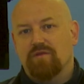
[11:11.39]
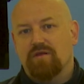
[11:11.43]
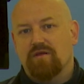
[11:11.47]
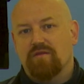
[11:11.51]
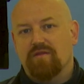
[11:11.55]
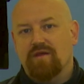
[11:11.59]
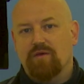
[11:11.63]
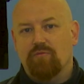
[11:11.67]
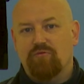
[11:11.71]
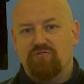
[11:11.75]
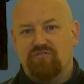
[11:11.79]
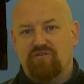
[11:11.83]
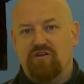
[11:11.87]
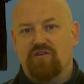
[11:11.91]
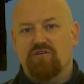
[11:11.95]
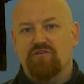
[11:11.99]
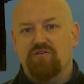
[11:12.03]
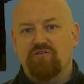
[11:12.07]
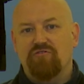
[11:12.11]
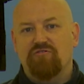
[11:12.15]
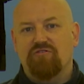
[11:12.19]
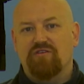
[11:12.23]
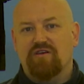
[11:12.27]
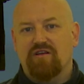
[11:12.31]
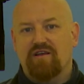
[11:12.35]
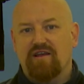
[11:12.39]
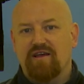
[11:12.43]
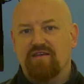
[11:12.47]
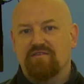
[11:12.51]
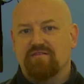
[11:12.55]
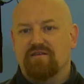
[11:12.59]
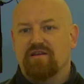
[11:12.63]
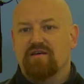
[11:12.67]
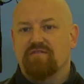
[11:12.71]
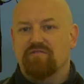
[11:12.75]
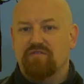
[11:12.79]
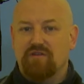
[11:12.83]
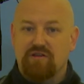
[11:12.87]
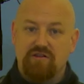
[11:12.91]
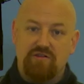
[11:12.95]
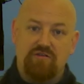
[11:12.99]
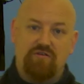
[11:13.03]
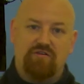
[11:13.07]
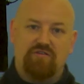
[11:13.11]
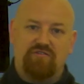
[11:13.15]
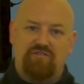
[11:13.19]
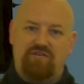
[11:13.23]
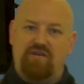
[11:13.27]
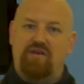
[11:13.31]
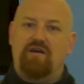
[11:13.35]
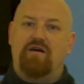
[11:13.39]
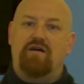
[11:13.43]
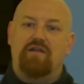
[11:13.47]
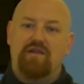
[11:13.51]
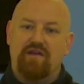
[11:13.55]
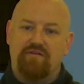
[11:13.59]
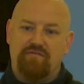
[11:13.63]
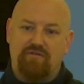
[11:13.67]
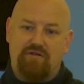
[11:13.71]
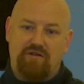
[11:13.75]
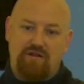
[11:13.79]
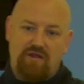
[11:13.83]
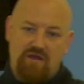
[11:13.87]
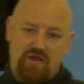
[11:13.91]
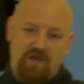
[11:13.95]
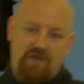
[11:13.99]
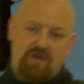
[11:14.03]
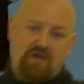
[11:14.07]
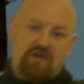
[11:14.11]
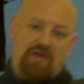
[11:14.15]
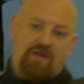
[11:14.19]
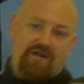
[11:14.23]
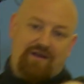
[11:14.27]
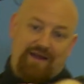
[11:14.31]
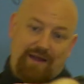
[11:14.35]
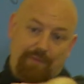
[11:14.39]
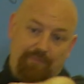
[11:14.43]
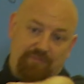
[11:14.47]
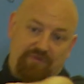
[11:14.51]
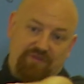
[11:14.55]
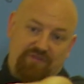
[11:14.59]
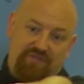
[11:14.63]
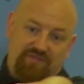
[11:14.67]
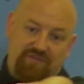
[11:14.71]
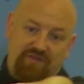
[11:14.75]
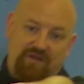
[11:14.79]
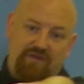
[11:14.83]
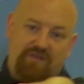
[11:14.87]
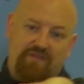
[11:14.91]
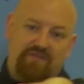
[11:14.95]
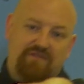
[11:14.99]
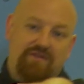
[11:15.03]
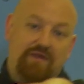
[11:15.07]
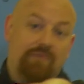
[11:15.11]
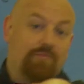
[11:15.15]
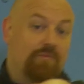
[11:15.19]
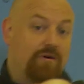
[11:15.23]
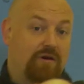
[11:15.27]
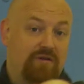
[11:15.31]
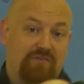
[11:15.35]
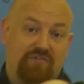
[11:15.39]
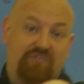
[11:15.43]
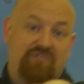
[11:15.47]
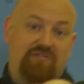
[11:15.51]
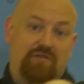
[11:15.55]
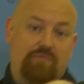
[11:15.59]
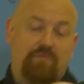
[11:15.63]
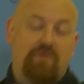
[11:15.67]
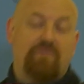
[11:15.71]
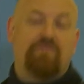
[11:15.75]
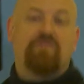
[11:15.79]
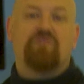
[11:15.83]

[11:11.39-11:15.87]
And that was done using a laser level, and you can see our level clamped to the side of the timber just above